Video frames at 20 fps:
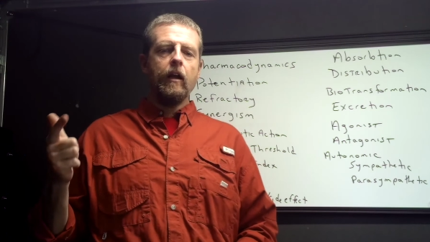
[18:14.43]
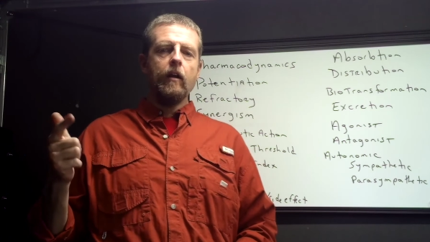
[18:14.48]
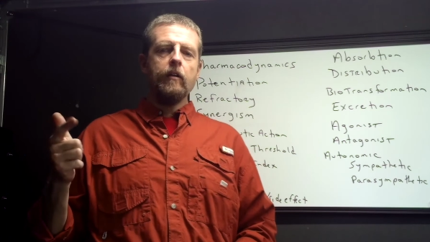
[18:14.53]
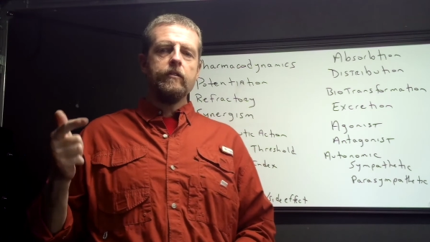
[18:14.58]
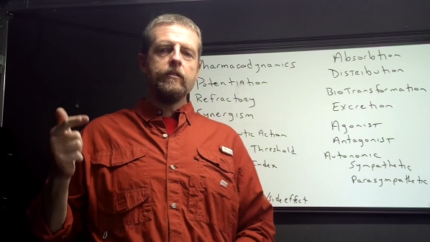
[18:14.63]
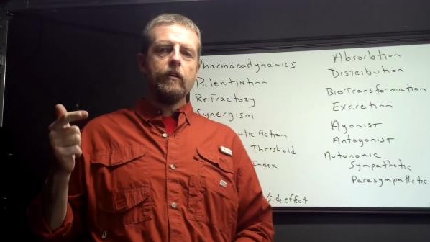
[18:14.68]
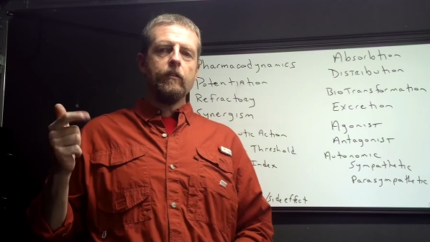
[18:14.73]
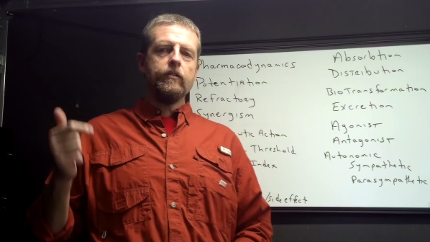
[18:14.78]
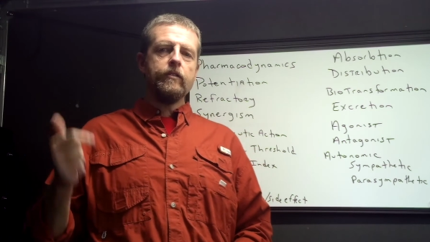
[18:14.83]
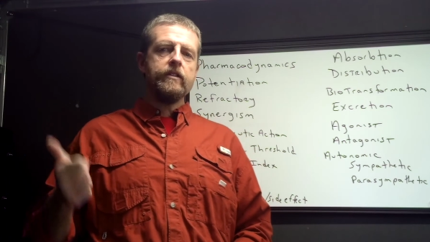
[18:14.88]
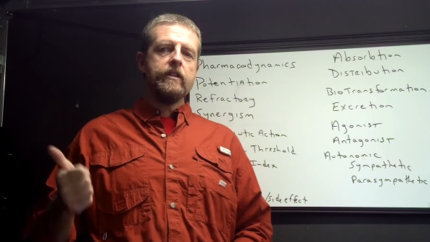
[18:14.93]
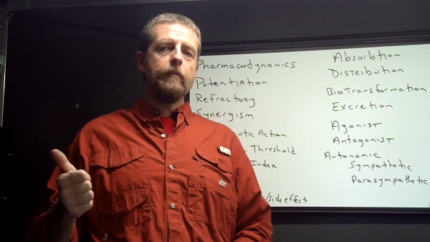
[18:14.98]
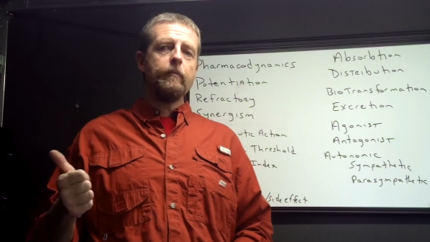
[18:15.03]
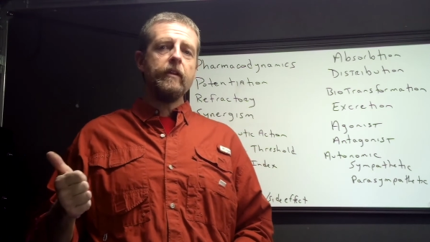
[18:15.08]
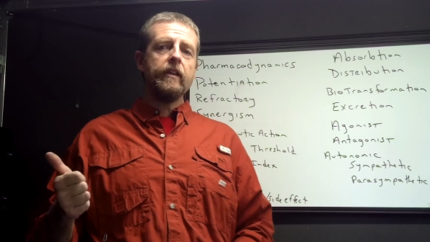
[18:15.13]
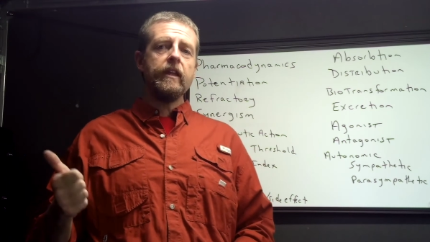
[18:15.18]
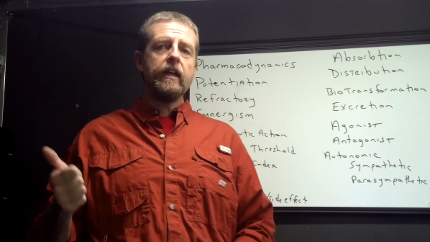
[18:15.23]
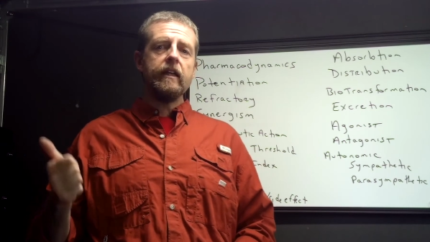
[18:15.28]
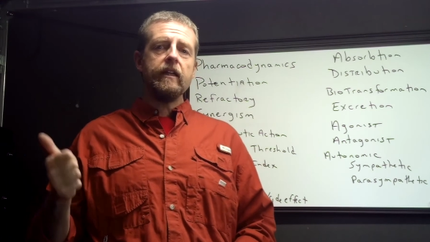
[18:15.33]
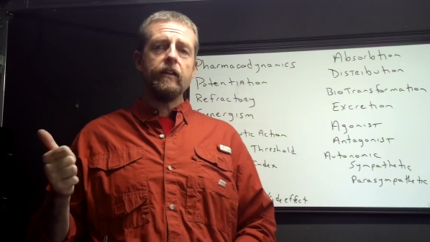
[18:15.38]
So
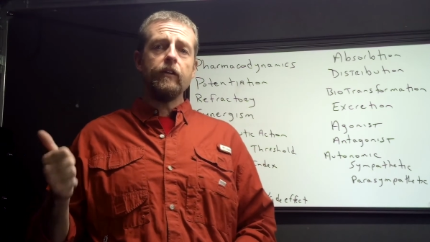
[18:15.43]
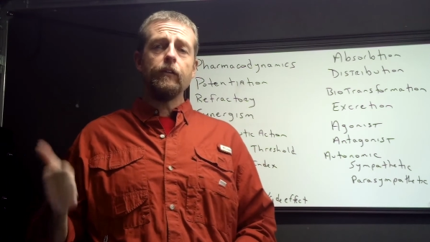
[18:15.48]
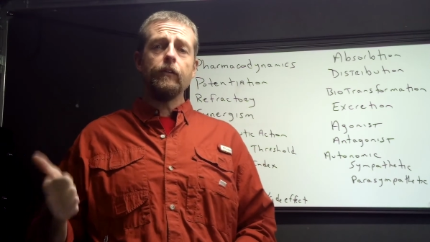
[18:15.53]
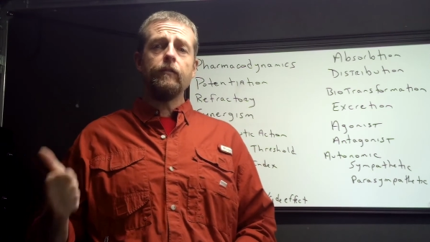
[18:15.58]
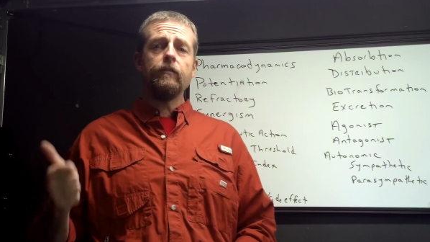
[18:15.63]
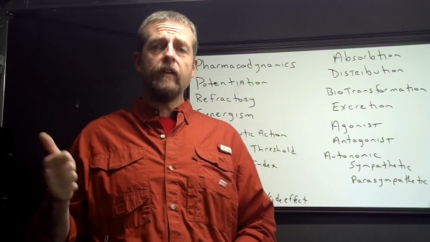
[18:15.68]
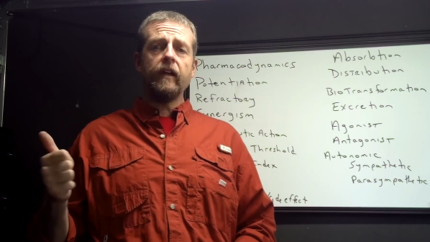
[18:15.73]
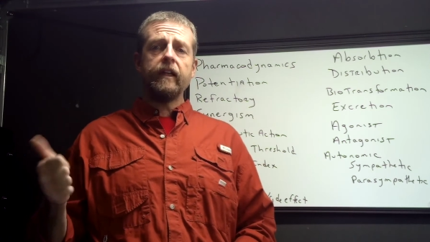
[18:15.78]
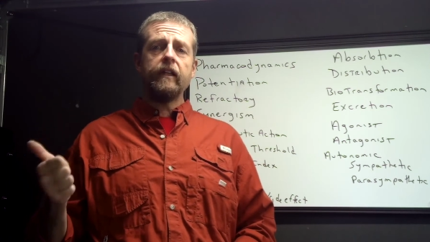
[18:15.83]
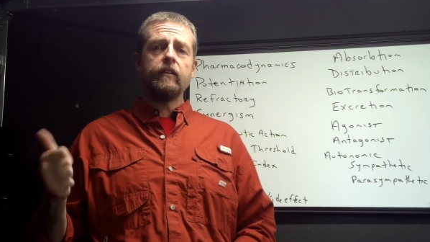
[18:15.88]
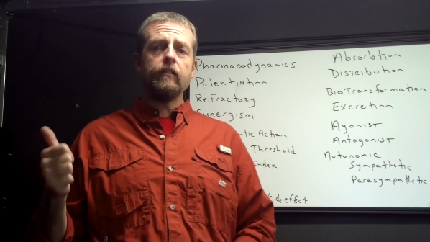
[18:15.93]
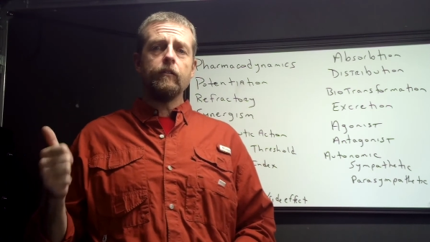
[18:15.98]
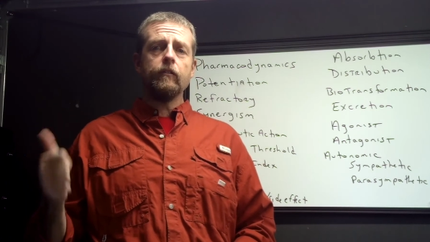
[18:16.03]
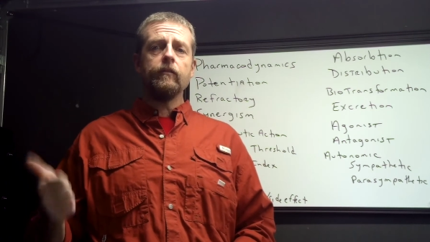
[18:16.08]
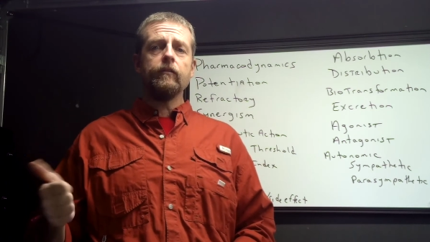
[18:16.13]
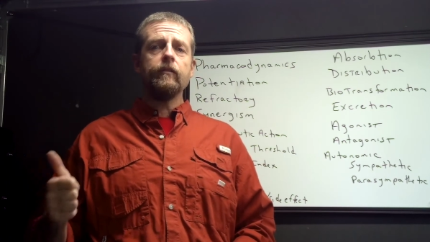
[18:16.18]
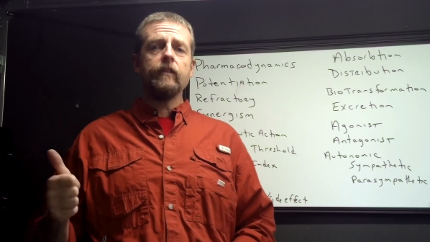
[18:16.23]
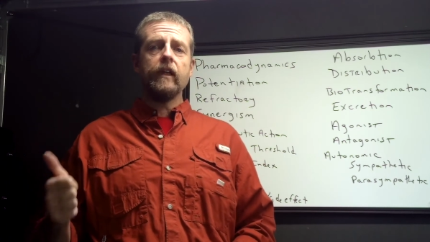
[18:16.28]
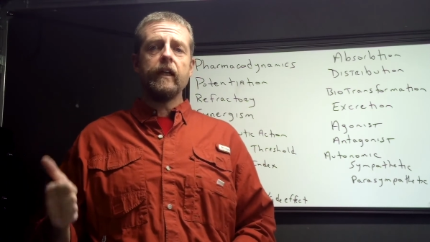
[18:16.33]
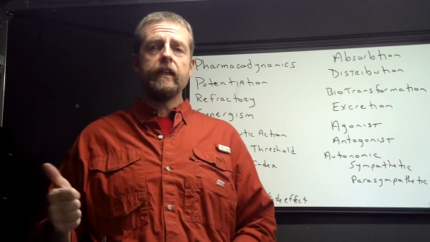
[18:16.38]
sympathetic is fight or
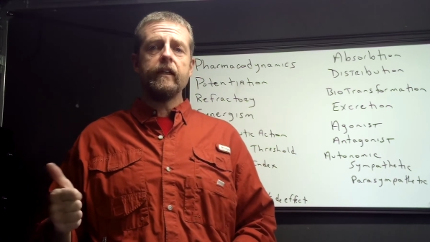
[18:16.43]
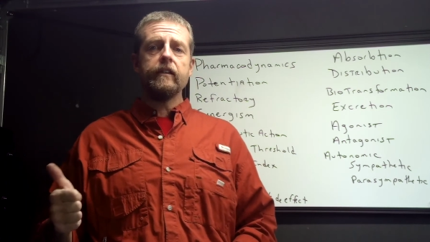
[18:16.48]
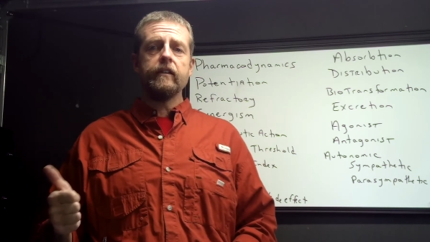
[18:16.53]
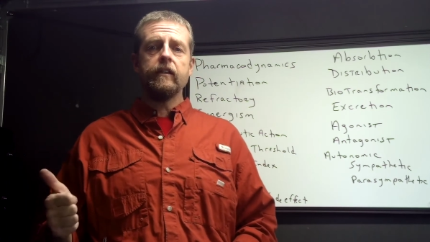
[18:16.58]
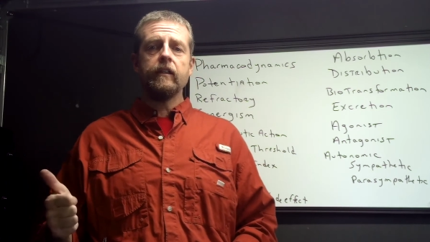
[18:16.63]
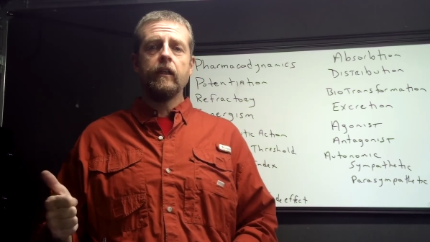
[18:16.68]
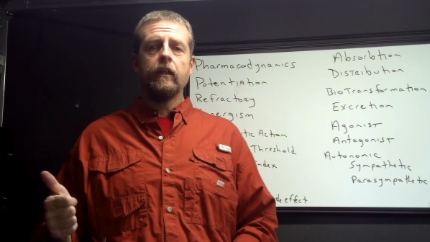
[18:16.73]
flight.